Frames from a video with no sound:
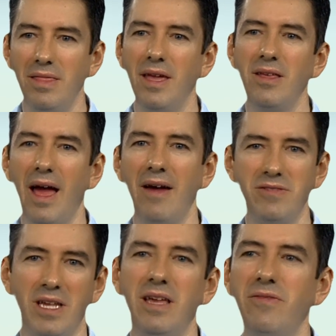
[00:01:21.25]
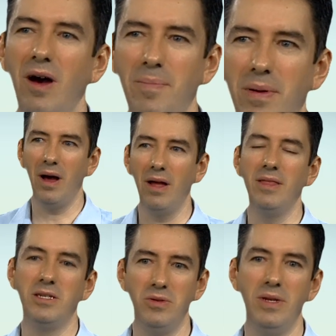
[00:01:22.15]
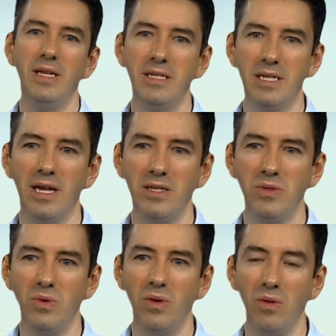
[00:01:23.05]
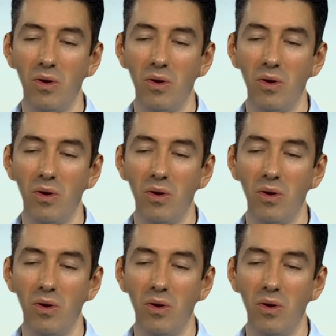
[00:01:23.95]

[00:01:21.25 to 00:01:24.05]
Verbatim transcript: they have to give up on the 2D design tool